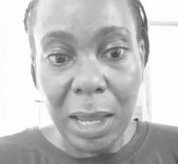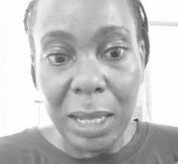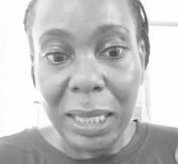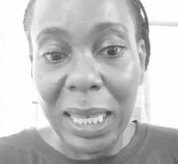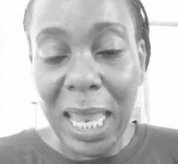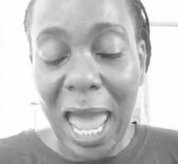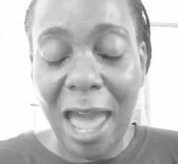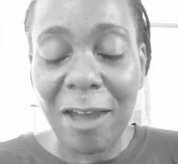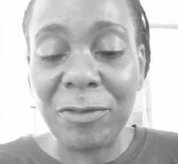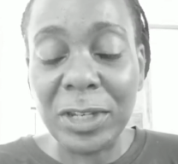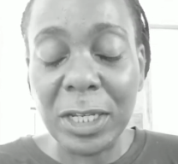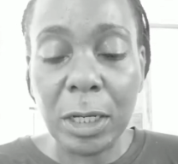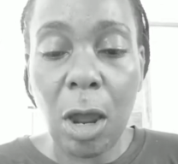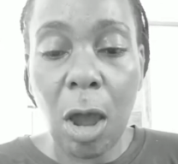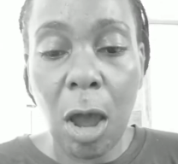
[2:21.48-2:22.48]

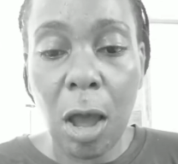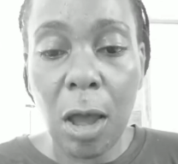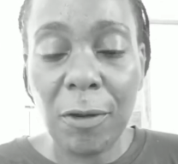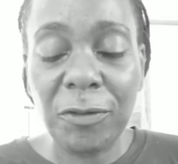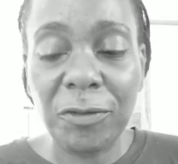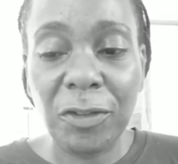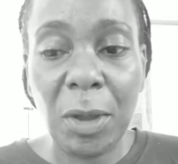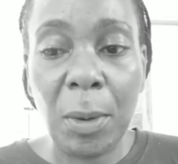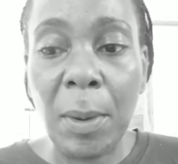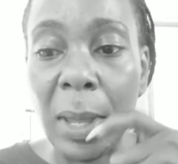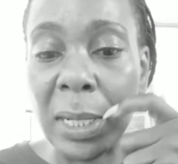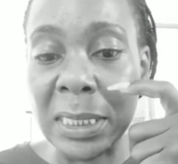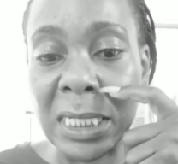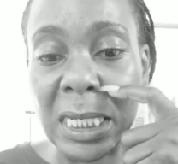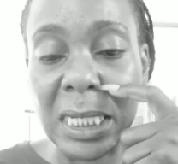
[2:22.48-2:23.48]
laughed it off,
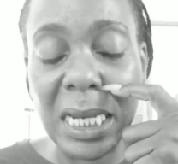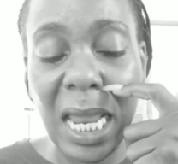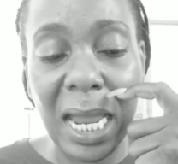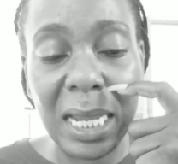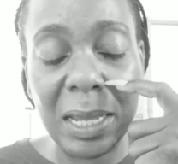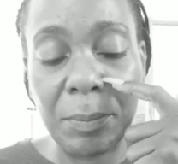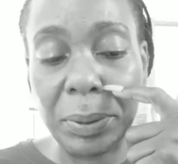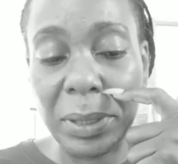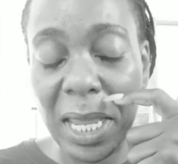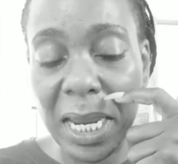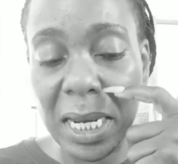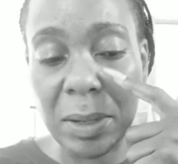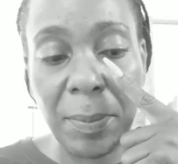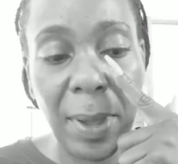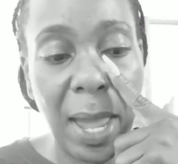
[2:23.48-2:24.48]
did not
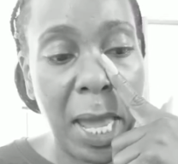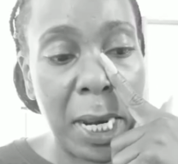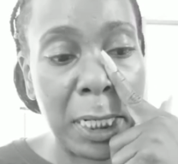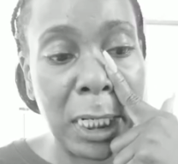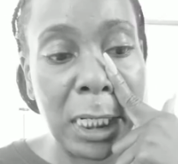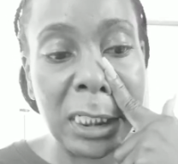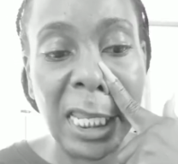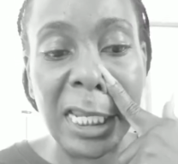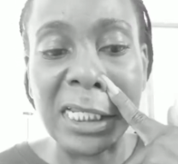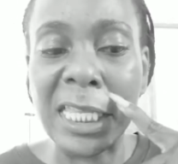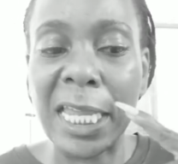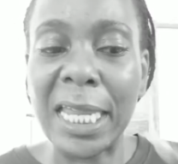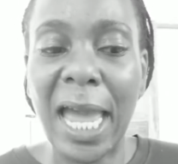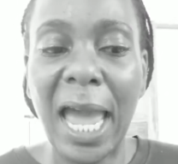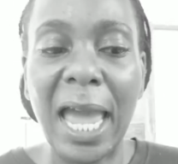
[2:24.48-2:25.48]
complain about it.
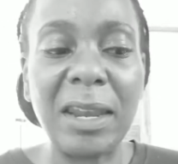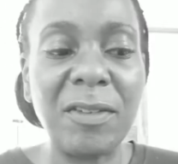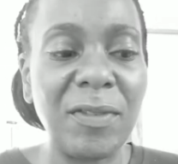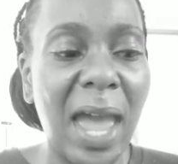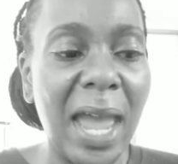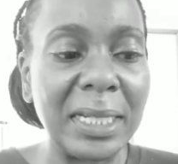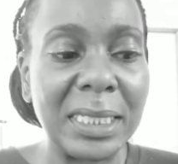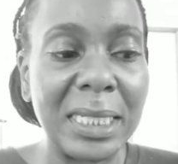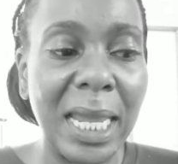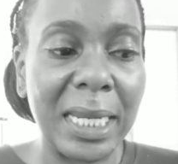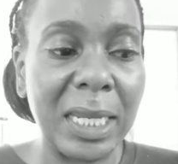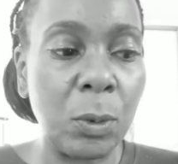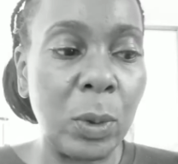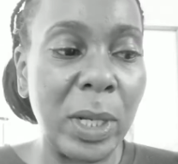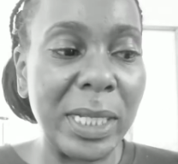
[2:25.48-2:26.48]
They kind of acted
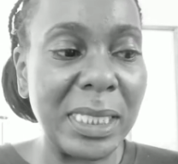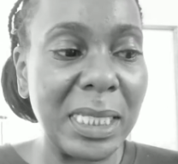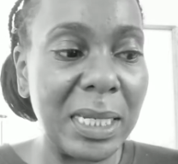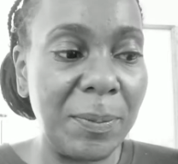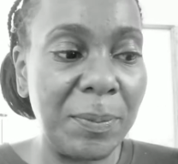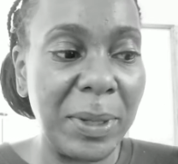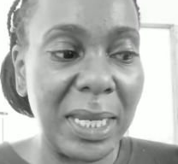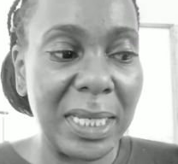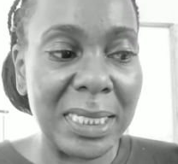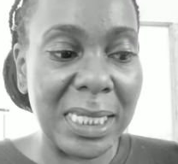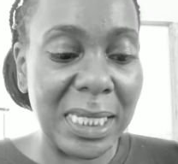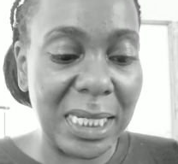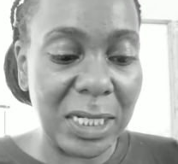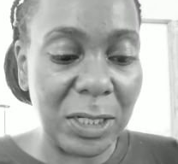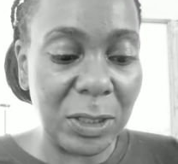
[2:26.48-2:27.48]
like it wasn't a big
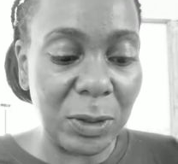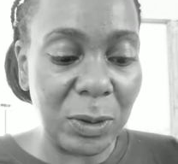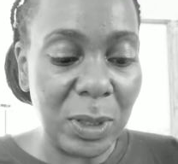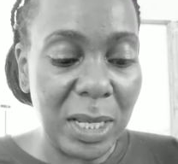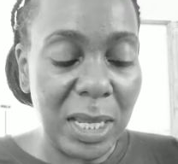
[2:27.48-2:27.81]
deal,